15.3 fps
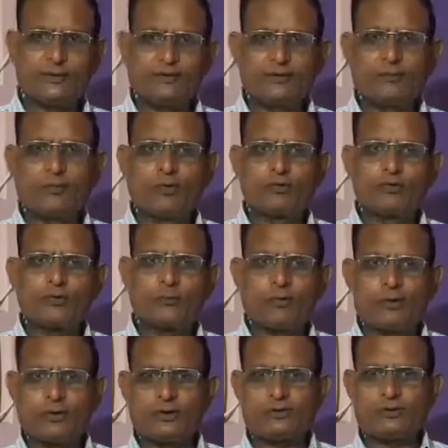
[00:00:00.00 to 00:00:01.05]
the most
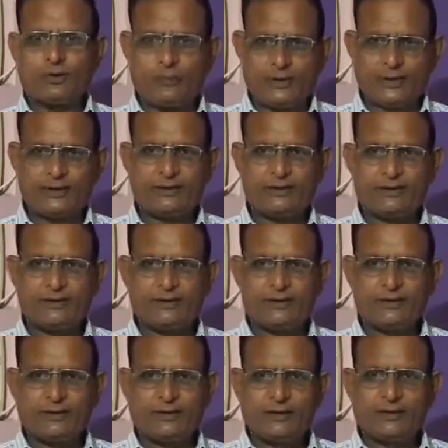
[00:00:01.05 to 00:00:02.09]
important topic
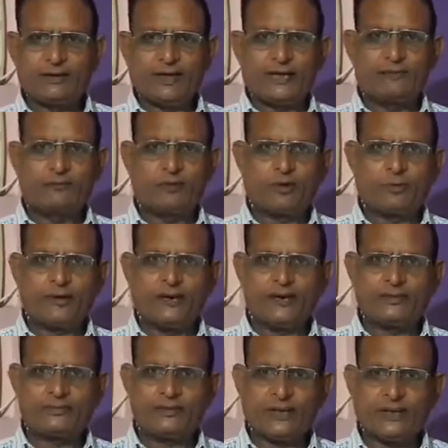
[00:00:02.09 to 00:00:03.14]
right from
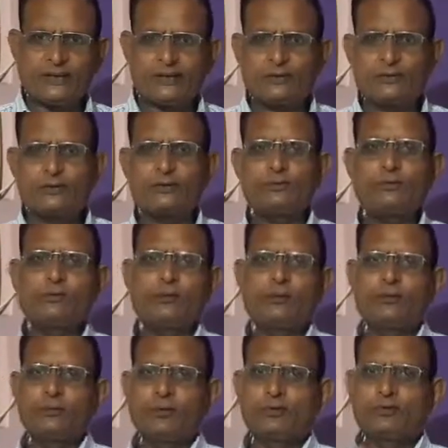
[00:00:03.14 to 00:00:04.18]
8th standard to
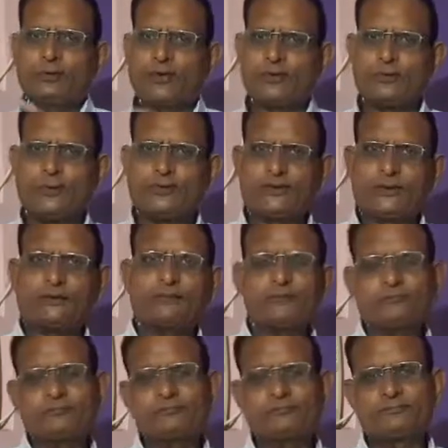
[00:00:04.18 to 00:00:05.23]
post-graduation
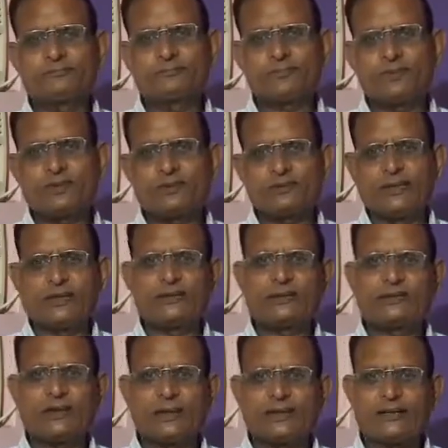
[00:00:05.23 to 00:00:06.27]
that
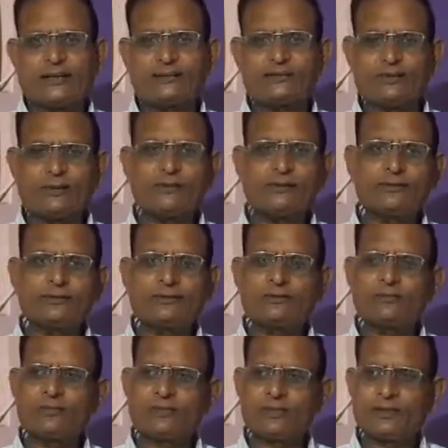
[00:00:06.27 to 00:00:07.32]
is writing skills.
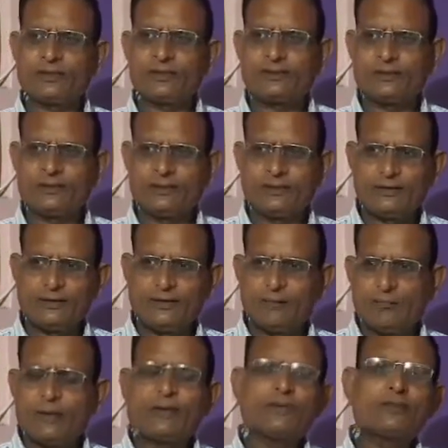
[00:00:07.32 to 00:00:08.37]

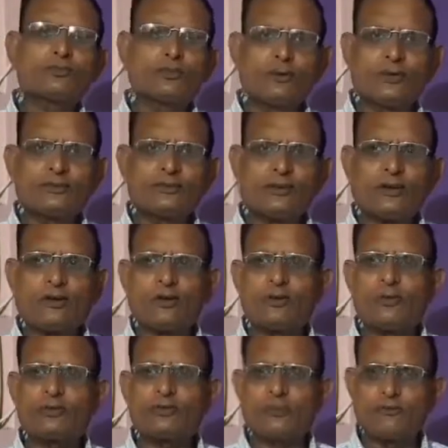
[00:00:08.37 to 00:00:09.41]
Many students are
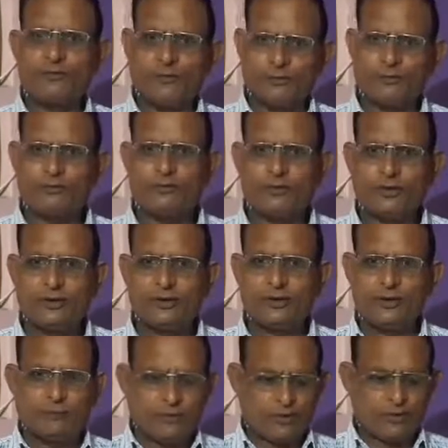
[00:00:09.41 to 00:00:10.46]
always confused
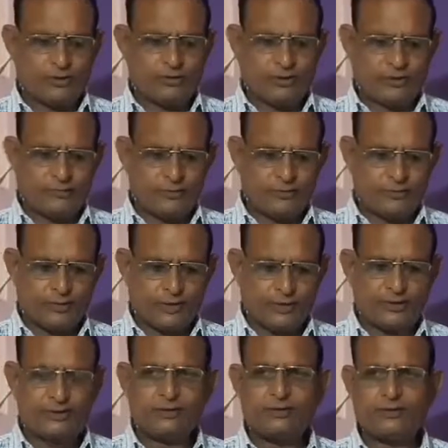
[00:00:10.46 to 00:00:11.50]
because if you
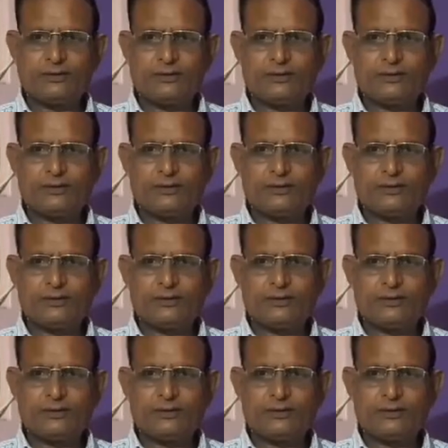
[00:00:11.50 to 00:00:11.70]
write